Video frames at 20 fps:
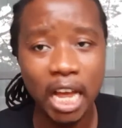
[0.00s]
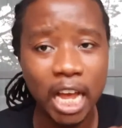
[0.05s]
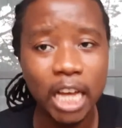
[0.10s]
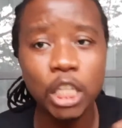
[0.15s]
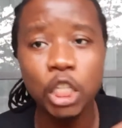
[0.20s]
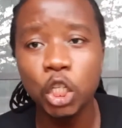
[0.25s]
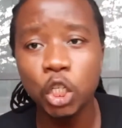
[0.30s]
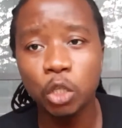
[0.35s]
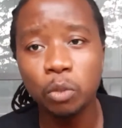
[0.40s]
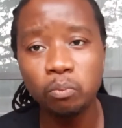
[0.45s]

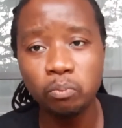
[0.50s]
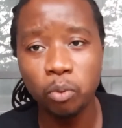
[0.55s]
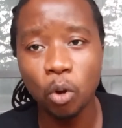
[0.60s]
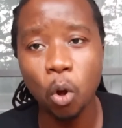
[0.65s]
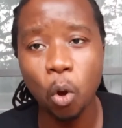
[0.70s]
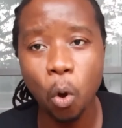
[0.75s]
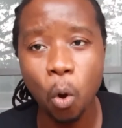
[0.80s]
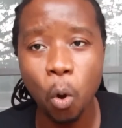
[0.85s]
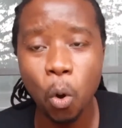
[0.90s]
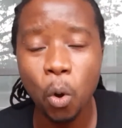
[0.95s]

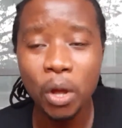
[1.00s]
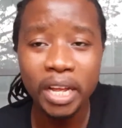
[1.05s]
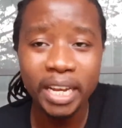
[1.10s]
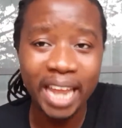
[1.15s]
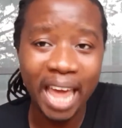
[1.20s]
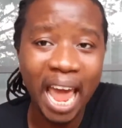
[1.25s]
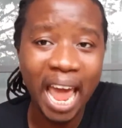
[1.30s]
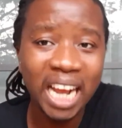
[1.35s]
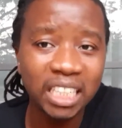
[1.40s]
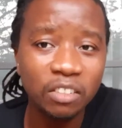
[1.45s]
explored
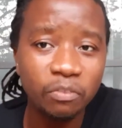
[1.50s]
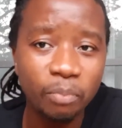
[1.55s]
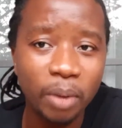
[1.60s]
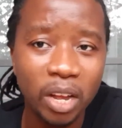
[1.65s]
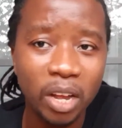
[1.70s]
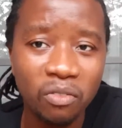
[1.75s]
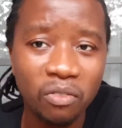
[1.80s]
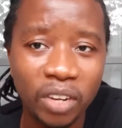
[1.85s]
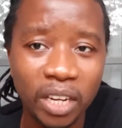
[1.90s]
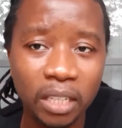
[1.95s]
the active
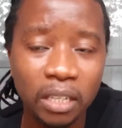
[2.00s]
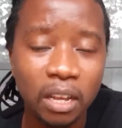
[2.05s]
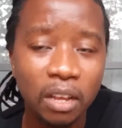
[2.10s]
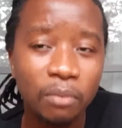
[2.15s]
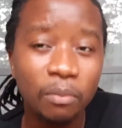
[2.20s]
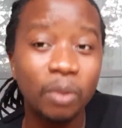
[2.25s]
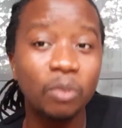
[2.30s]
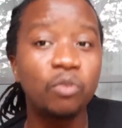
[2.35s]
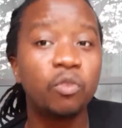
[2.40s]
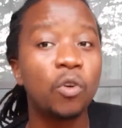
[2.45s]
part of it,
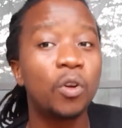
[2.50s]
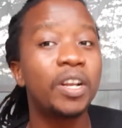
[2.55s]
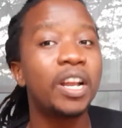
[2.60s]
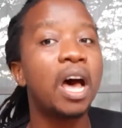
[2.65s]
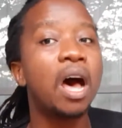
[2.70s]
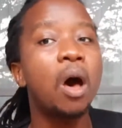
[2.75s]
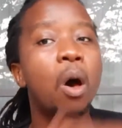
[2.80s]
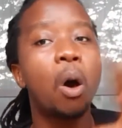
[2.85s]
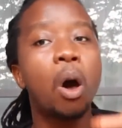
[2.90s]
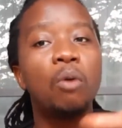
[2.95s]
but for
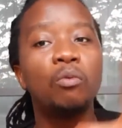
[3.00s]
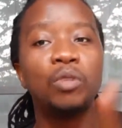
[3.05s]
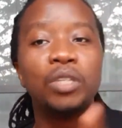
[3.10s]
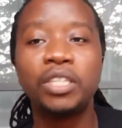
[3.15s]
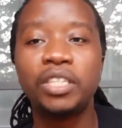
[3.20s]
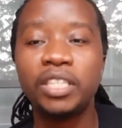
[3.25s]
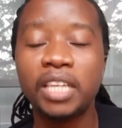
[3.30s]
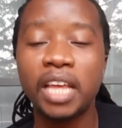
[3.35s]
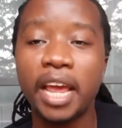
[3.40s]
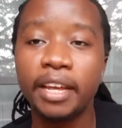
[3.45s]
now I would
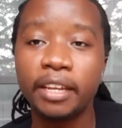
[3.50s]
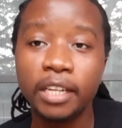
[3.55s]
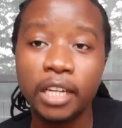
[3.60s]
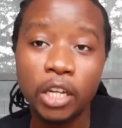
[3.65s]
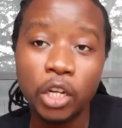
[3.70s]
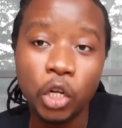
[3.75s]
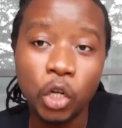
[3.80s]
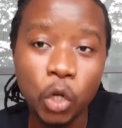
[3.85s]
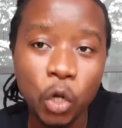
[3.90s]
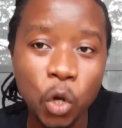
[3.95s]
say
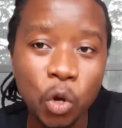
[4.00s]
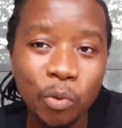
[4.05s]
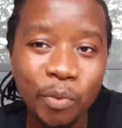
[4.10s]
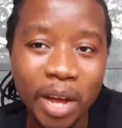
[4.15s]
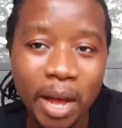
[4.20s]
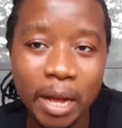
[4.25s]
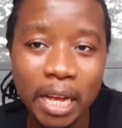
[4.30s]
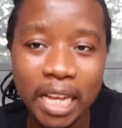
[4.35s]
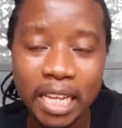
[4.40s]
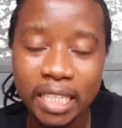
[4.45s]
Loom,
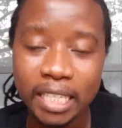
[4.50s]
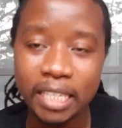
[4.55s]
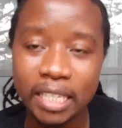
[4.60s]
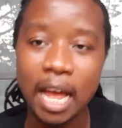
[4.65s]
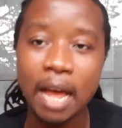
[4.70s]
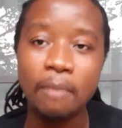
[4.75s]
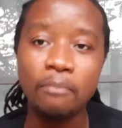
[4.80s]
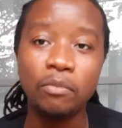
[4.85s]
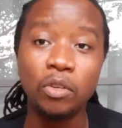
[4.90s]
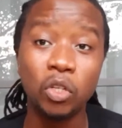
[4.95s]
as
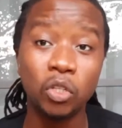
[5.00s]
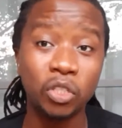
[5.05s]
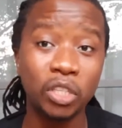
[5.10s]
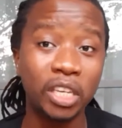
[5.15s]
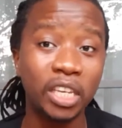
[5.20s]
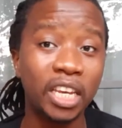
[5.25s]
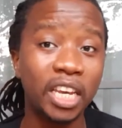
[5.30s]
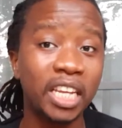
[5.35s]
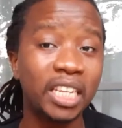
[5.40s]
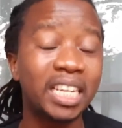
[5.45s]
I'm
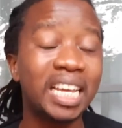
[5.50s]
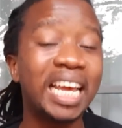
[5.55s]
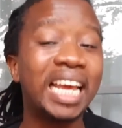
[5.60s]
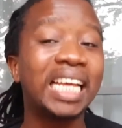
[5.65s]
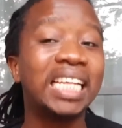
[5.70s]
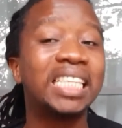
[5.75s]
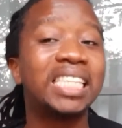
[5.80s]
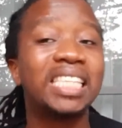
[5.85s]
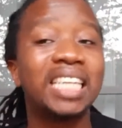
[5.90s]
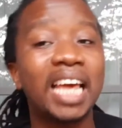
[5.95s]
using it,
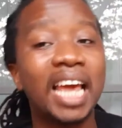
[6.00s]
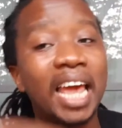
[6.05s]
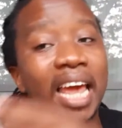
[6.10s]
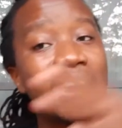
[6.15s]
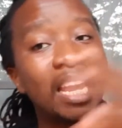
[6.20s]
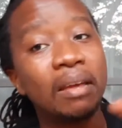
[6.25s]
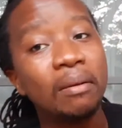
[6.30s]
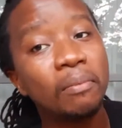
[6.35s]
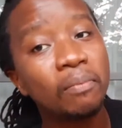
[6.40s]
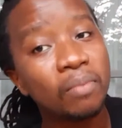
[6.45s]
it's
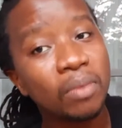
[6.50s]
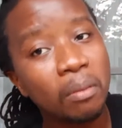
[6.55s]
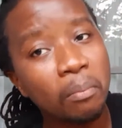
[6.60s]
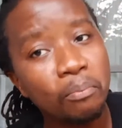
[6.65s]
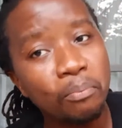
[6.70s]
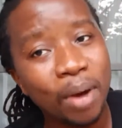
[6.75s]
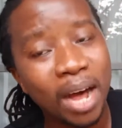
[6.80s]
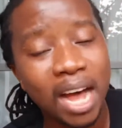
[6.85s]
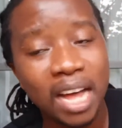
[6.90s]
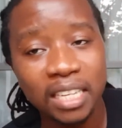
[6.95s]
a
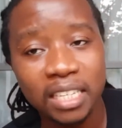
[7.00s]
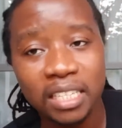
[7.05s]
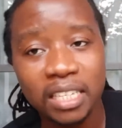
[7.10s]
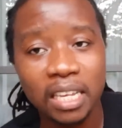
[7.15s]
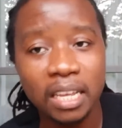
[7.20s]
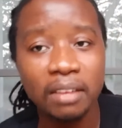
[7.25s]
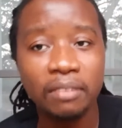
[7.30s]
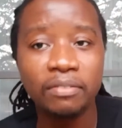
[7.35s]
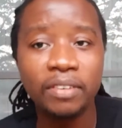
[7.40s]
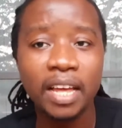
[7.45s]

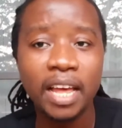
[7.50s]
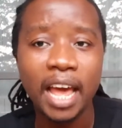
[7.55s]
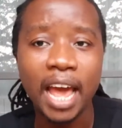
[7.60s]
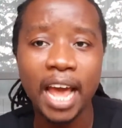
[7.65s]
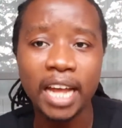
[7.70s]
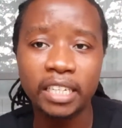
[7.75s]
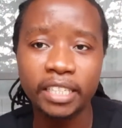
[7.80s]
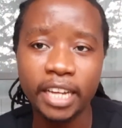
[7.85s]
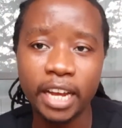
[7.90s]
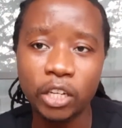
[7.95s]
passive
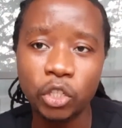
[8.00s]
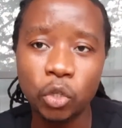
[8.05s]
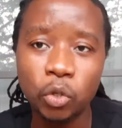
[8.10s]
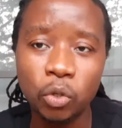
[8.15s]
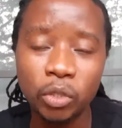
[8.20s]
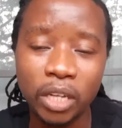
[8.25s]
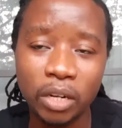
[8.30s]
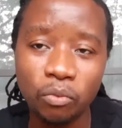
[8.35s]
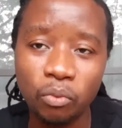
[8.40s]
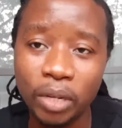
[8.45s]
EdTech
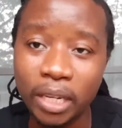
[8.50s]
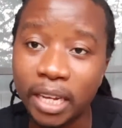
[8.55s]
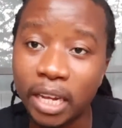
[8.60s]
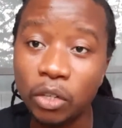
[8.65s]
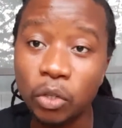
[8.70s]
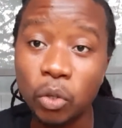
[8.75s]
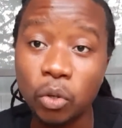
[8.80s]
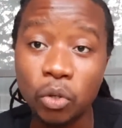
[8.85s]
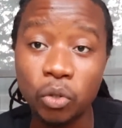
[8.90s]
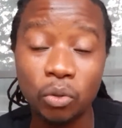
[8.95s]
tool that we
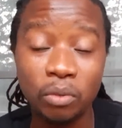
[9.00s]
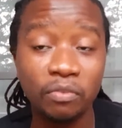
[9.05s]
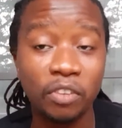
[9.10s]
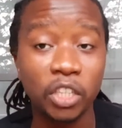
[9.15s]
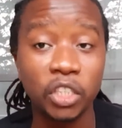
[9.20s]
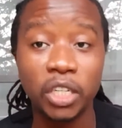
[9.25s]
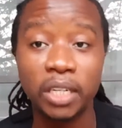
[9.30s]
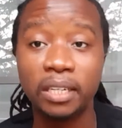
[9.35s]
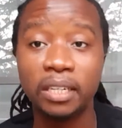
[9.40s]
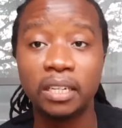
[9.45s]
can use with
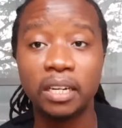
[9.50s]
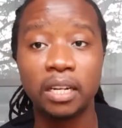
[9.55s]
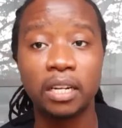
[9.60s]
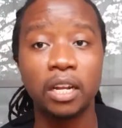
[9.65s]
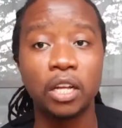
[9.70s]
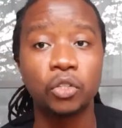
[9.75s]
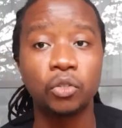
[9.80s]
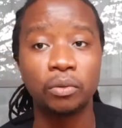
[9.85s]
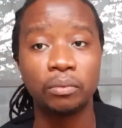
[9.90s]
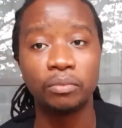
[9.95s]
our children in our
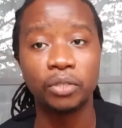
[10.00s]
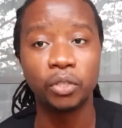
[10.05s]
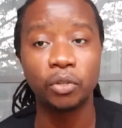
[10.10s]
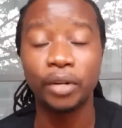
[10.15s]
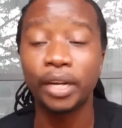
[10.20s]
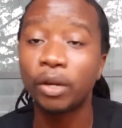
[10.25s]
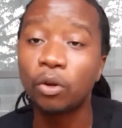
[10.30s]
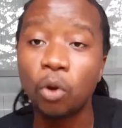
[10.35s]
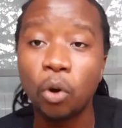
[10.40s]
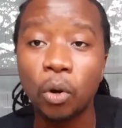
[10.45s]
classrooms to
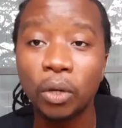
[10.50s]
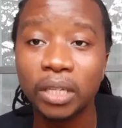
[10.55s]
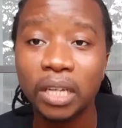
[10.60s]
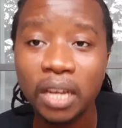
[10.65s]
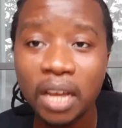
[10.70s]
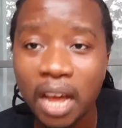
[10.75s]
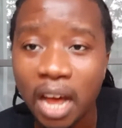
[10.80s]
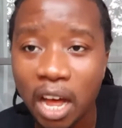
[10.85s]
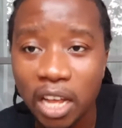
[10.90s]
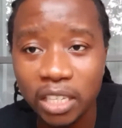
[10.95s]
record
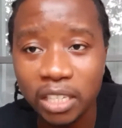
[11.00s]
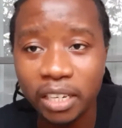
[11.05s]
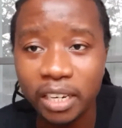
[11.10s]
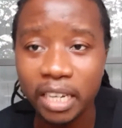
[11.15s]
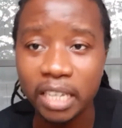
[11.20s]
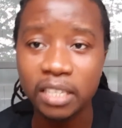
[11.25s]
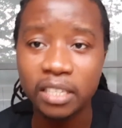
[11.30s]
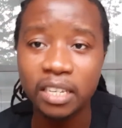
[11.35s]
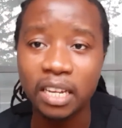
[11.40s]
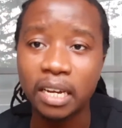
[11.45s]
our
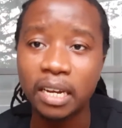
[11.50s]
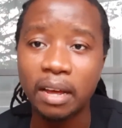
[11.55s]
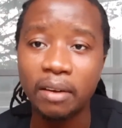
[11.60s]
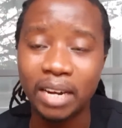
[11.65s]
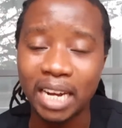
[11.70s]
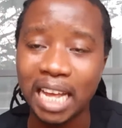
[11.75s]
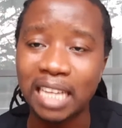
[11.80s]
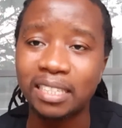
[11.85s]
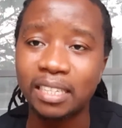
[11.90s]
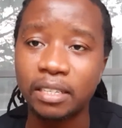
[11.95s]
screens and our
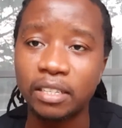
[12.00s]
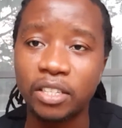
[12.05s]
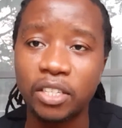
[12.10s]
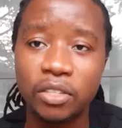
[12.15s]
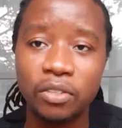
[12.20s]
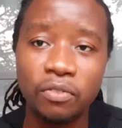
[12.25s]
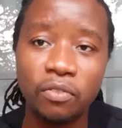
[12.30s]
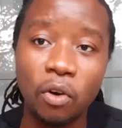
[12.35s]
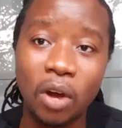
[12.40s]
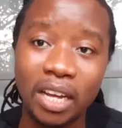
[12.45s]

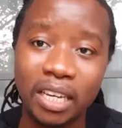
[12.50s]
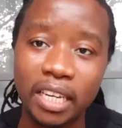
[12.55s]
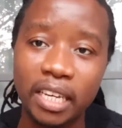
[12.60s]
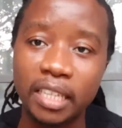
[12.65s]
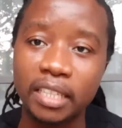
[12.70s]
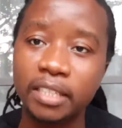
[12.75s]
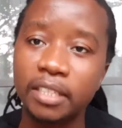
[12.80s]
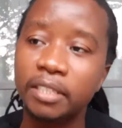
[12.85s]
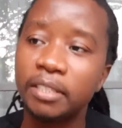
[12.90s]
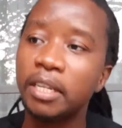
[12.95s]
lessons for our
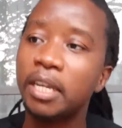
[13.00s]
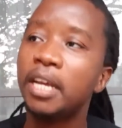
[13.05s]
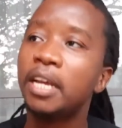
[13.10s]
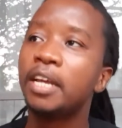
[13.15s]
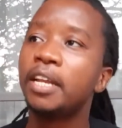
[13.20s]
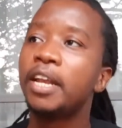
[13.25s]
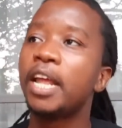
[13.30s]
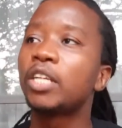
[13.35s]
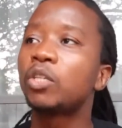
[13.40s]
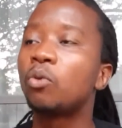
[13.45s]
kids.
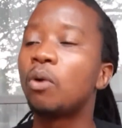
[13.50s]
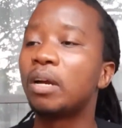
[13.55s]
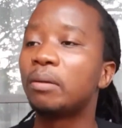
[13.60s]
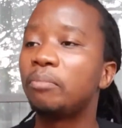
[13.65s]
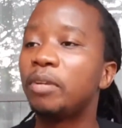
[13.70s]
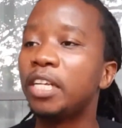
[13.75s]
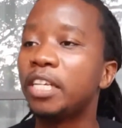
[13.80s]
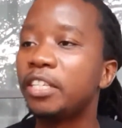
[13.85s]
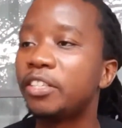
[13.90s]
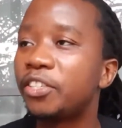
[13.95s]
Next one,
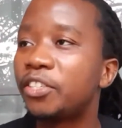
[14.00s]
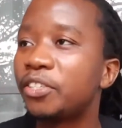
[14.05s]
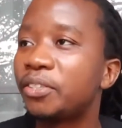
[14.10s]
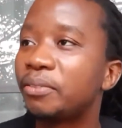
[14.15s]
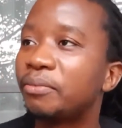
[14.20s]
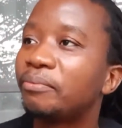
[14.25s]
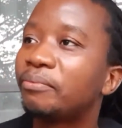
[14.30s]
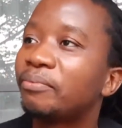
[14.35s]
please.